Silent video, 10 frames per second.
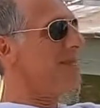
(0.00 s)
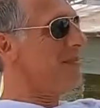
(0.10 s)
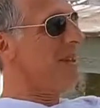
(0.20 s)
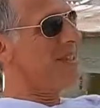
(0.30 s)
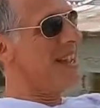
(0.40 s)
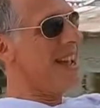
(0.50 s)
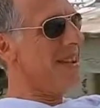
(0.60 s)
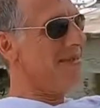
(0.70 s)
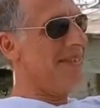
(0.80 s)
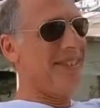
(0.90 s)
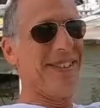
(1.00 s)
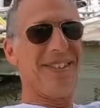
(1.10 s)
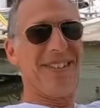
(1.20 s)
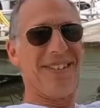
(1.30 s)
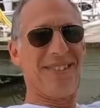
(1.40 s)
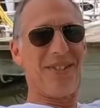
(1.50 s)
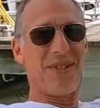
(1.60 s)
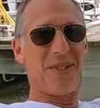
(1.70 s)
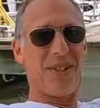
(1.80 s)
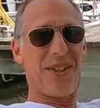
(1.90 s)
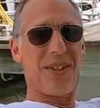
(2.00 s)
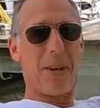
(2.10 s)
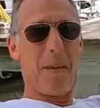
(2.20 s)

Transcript: is a must-have for sure.